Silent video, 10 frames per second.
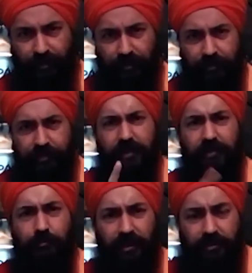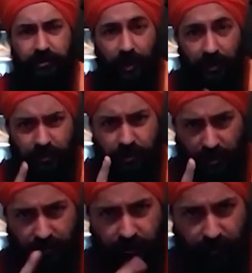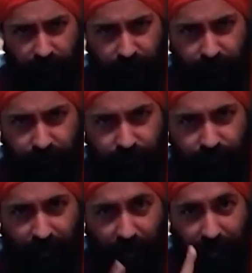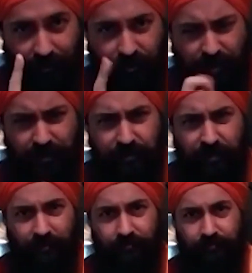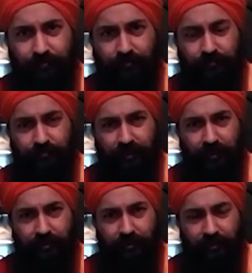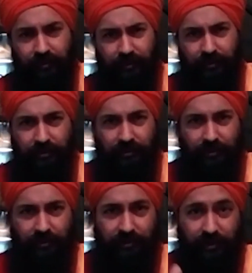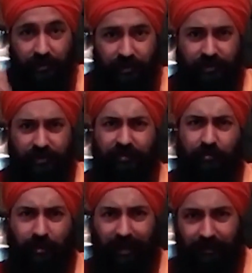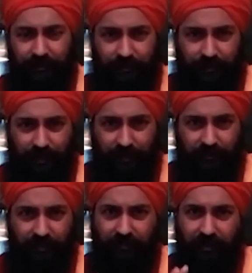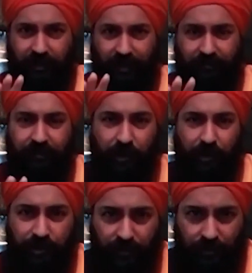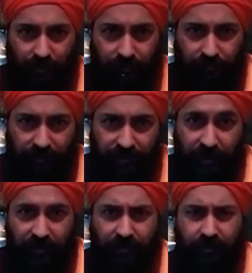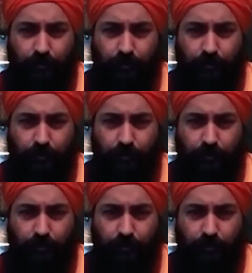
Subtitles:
Sat means unchanging, unchanging. And the sages of the past have given a definition of Sat,